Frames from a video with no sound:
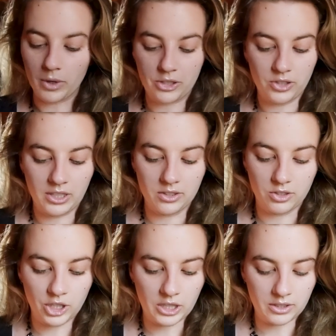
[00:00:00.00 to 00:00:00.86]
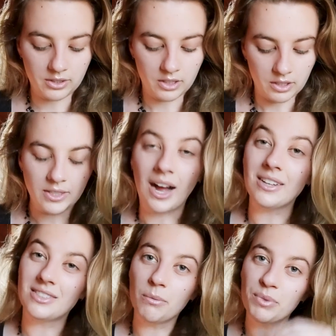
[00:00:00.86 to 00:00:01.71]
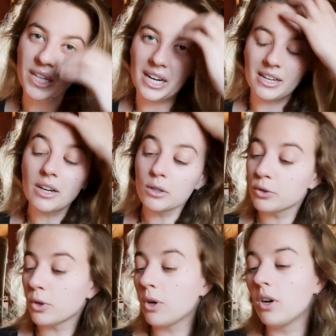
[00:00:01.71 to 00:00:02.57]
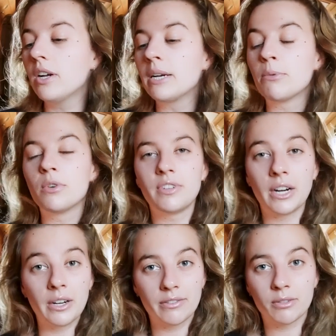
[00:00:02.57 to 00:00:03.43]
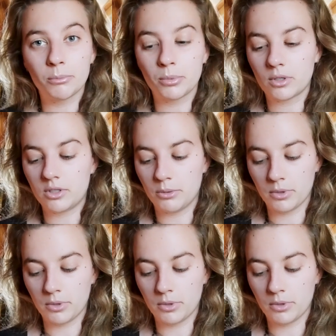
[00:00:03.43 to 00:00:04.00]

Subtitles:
which is just not something I can control. It will vary from book to